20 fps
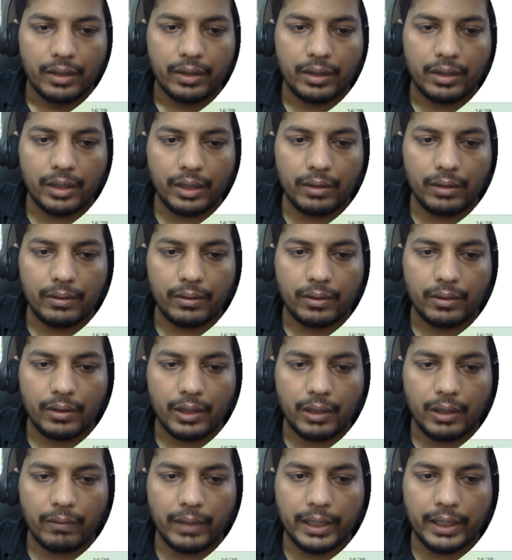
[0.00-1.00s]
Now
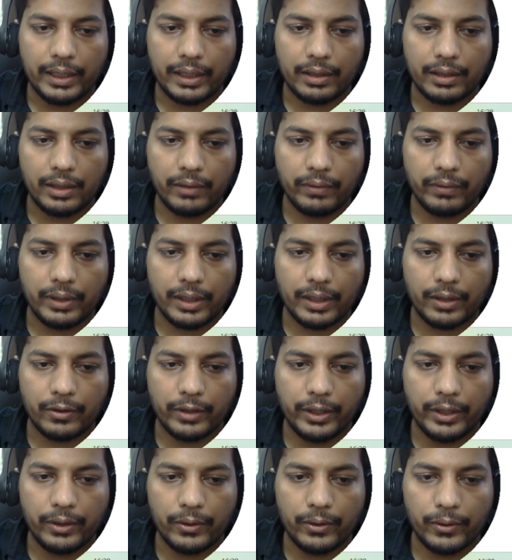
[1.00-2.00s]
what actually we are
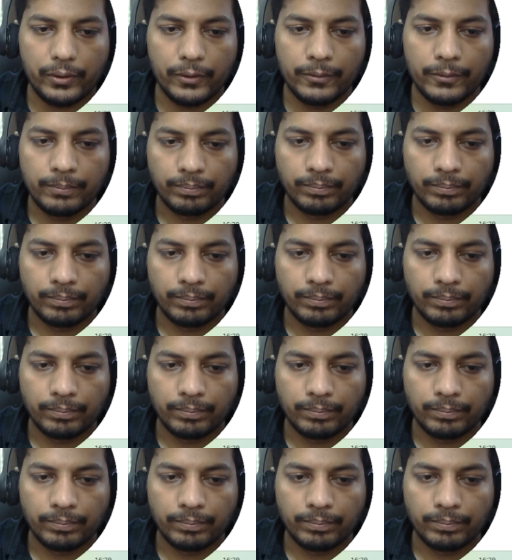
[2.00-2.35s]
going to do,